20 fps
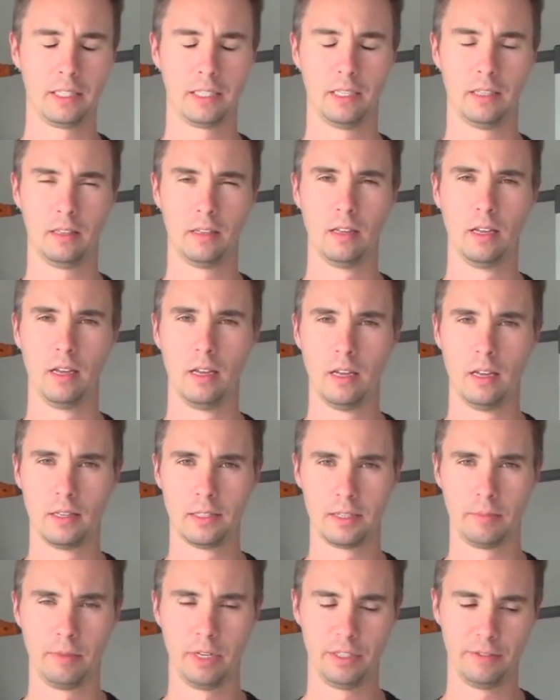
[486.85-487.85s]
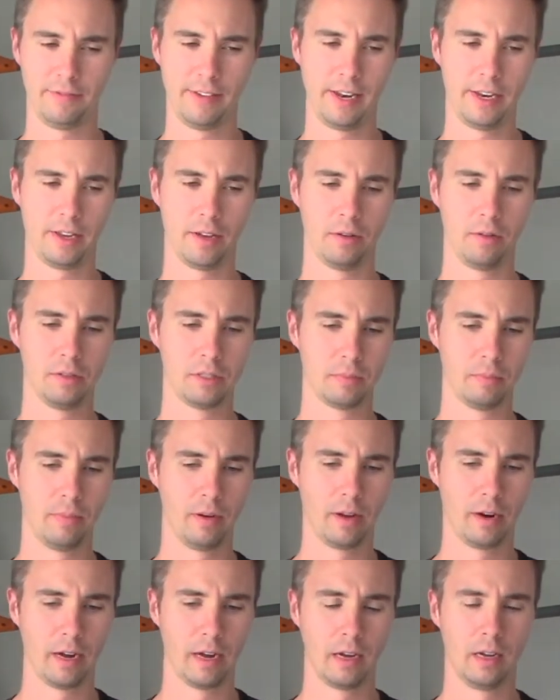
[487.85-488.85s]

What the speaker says: in some of these videos, but